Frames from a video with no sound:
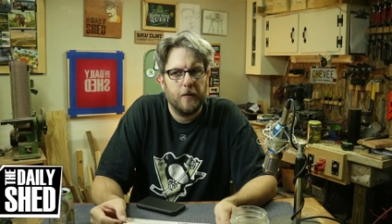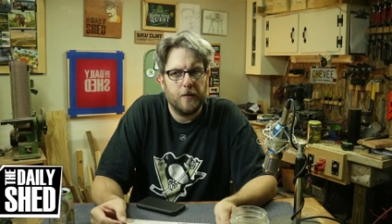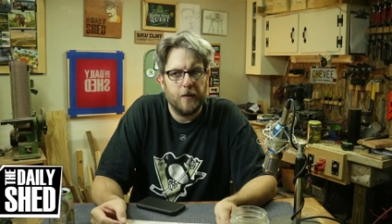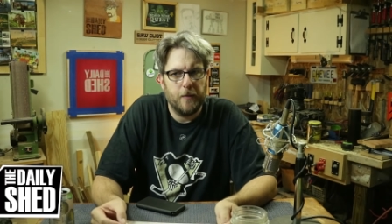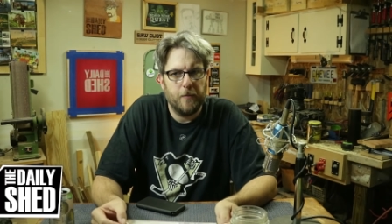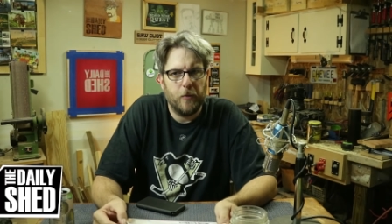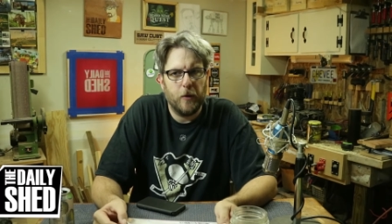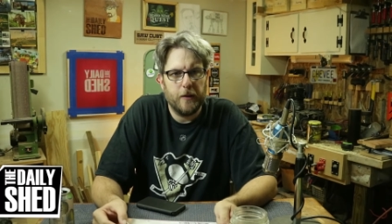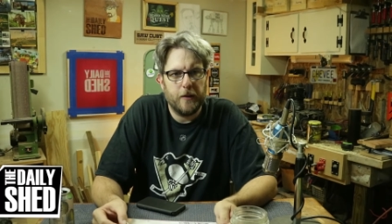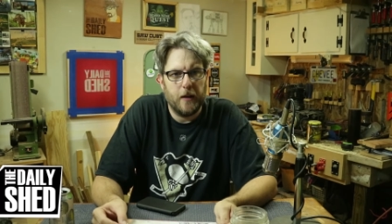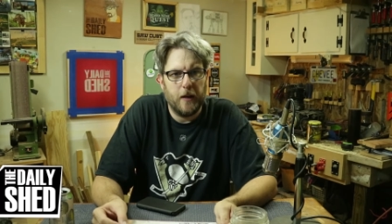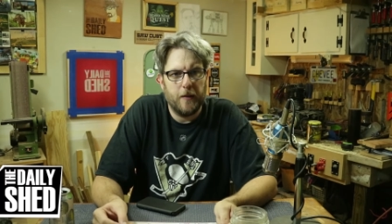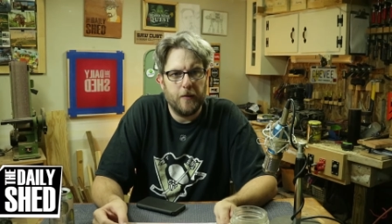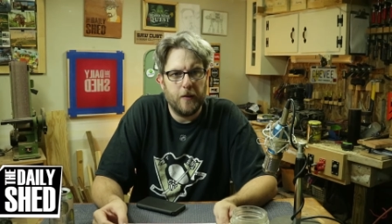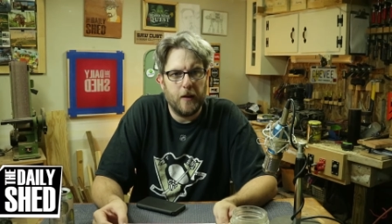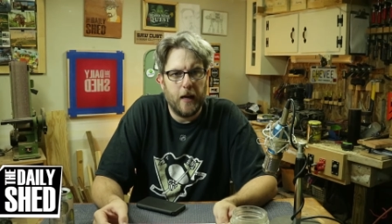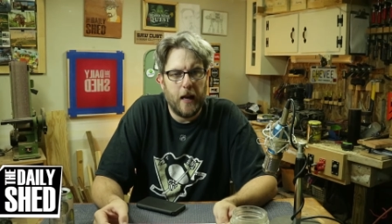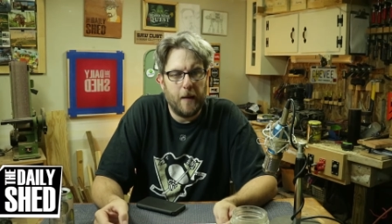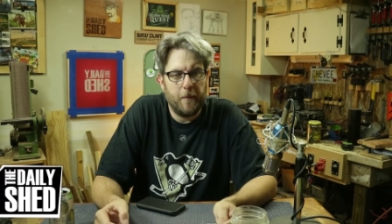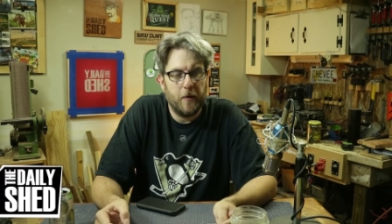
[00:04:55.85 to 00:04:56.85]
to the point that I
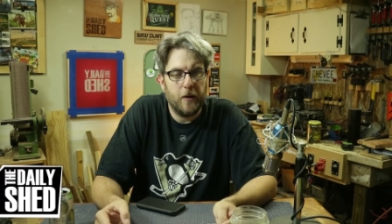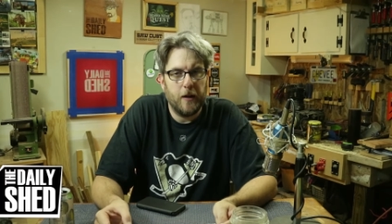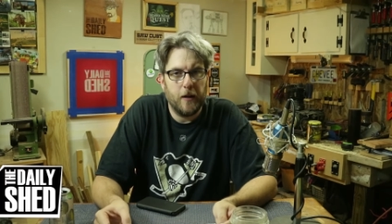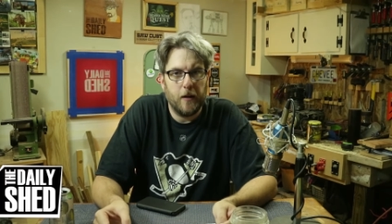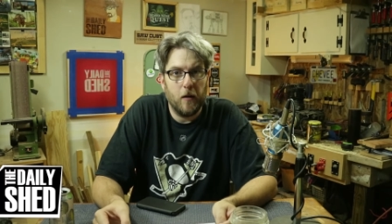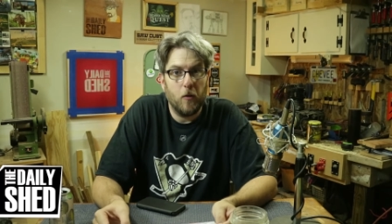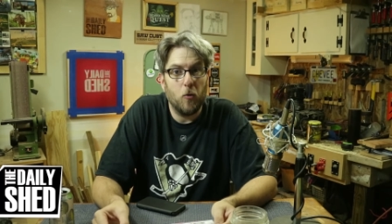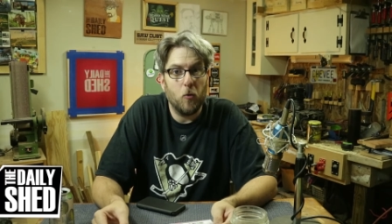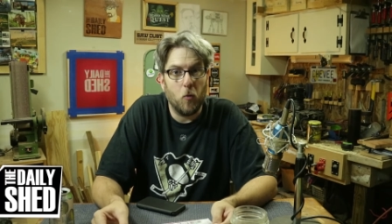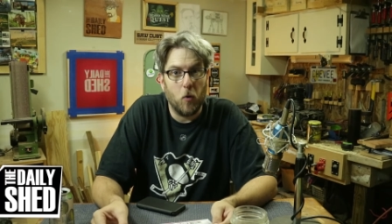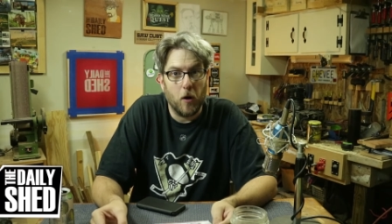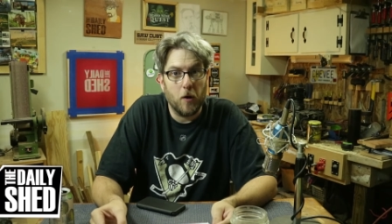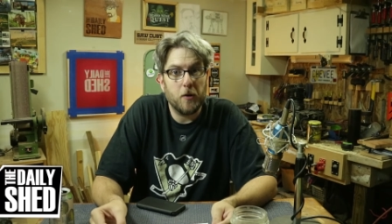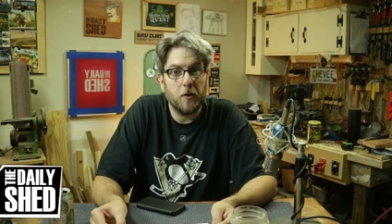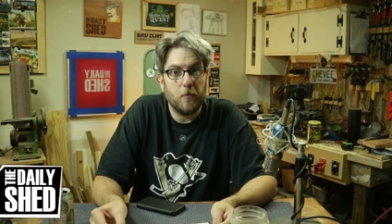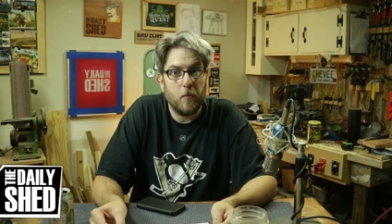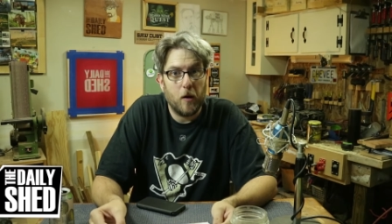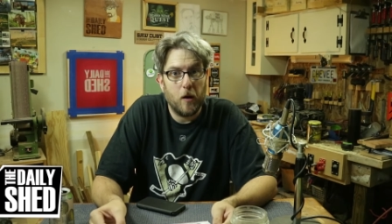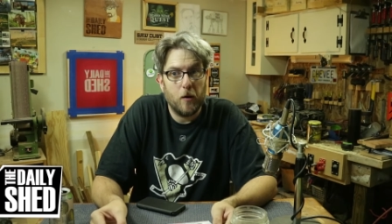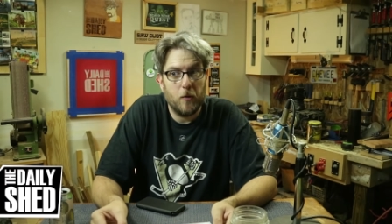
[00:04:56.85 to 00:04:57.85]
thought I'm going to go to work
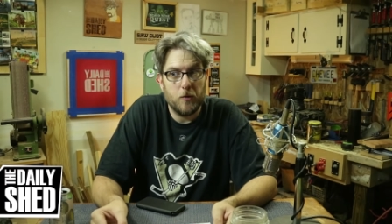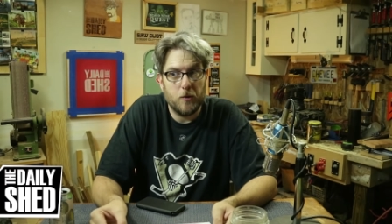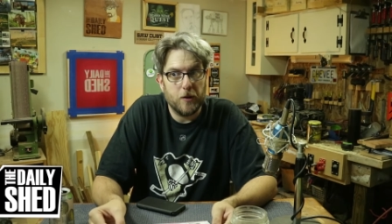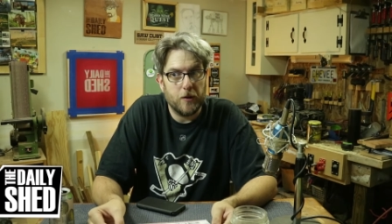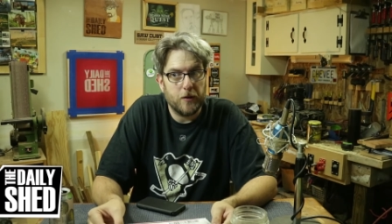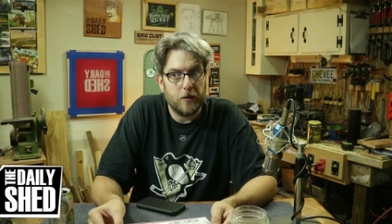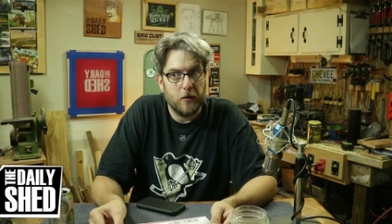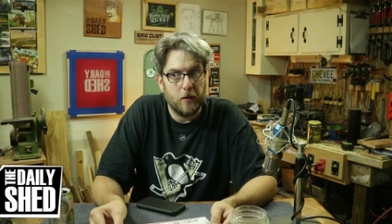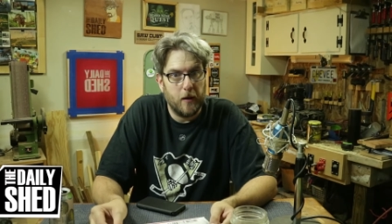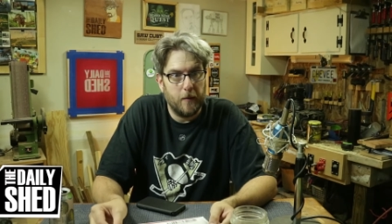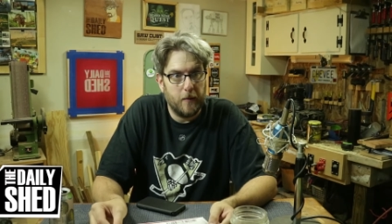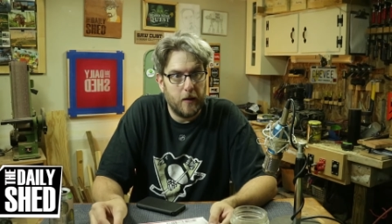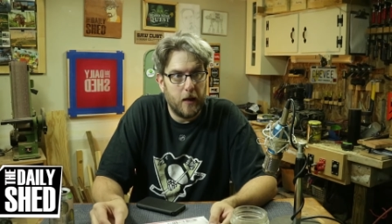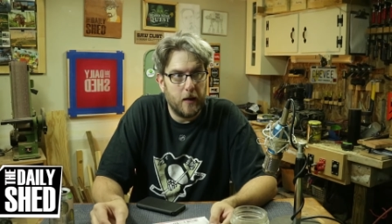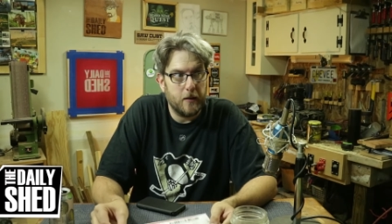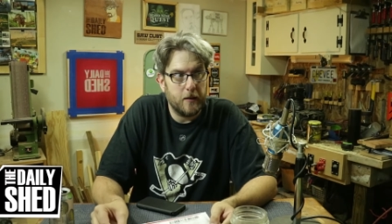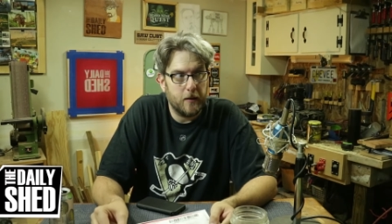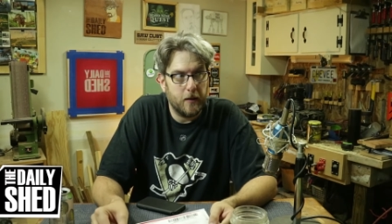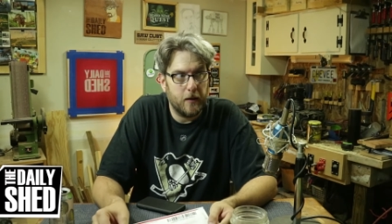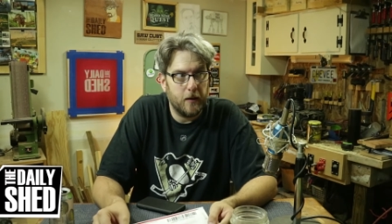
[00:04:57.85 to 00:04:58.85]
tomorrow just so I'm
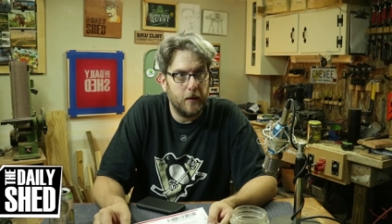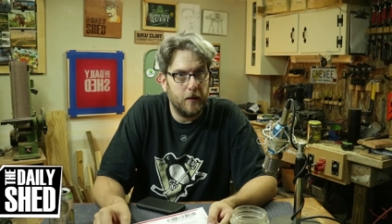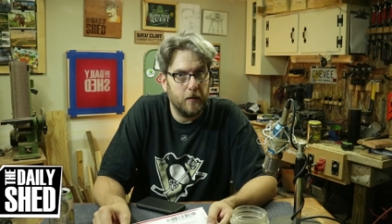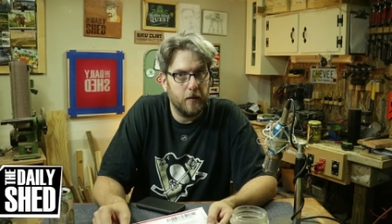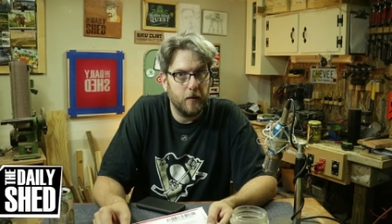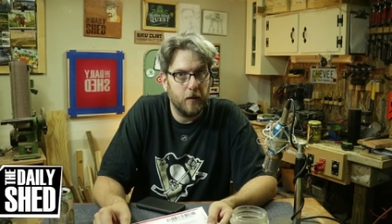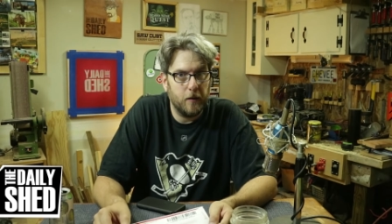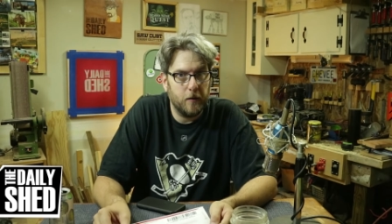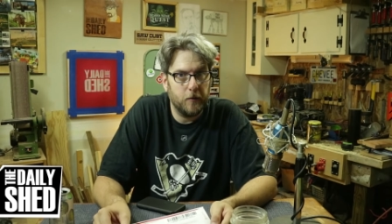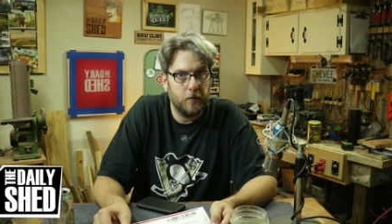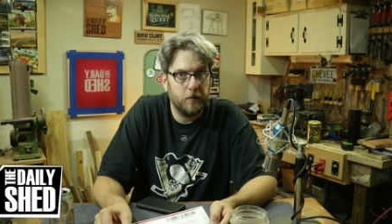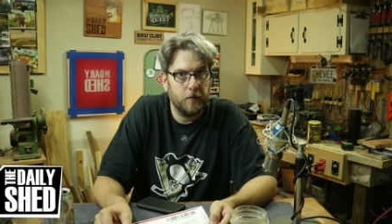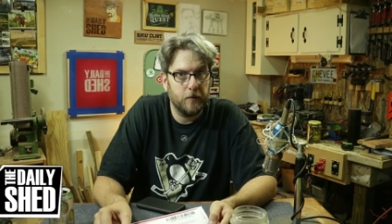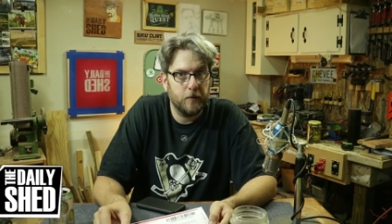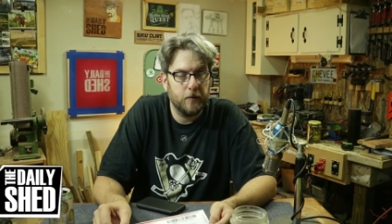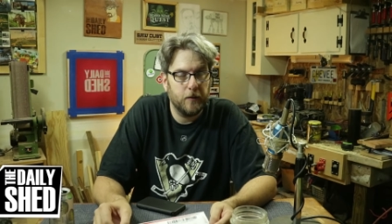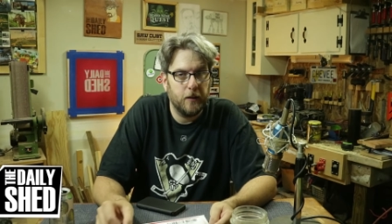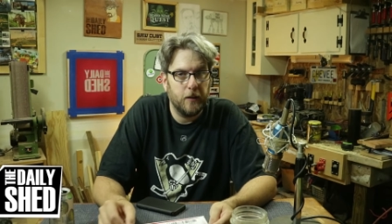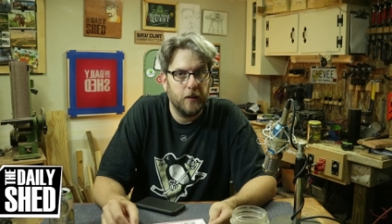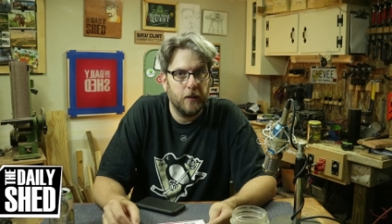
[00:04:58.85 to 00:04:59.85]
not sitting here alone.
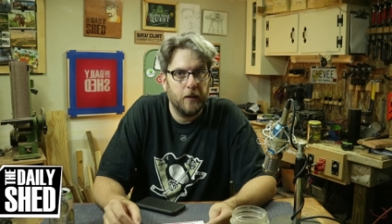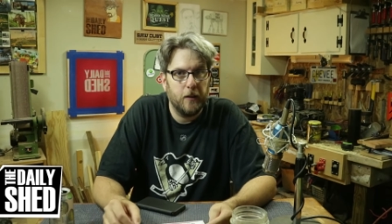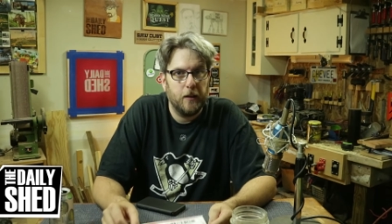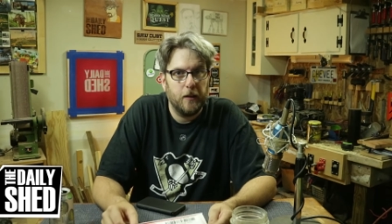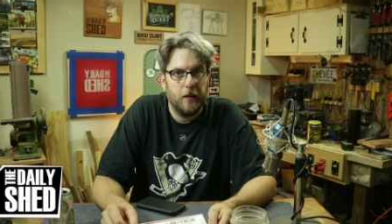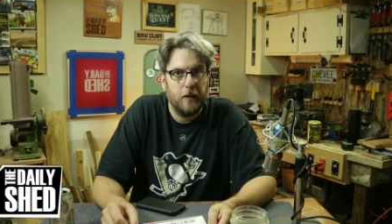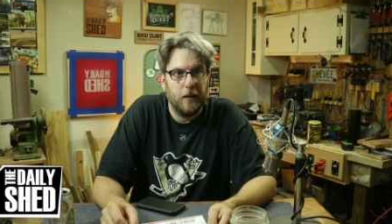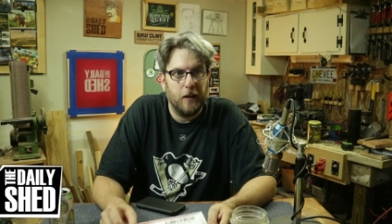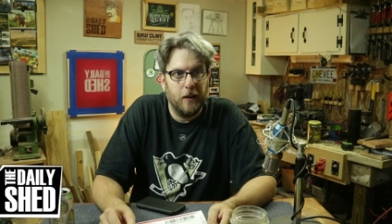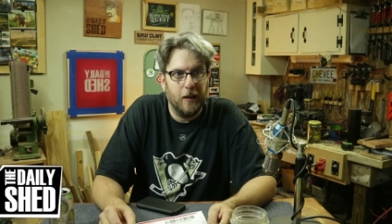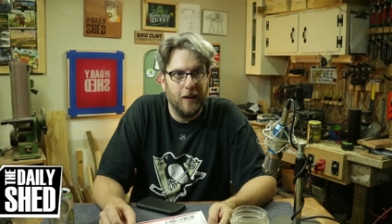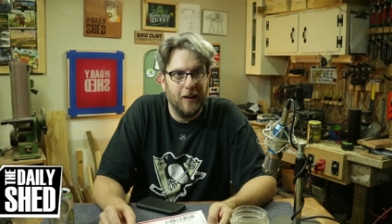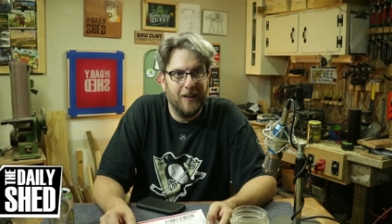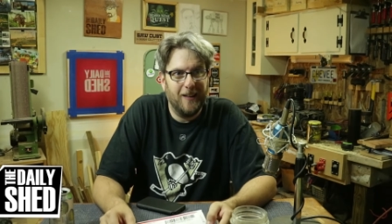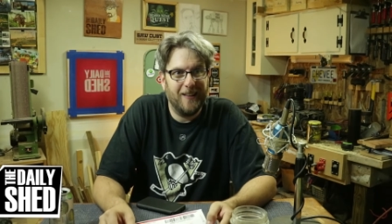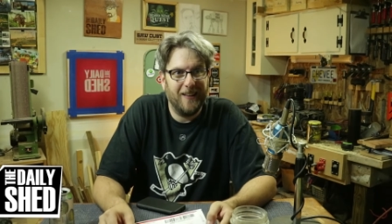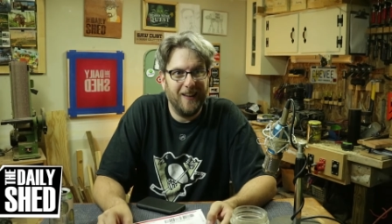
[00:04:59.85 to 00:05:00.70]
Uh,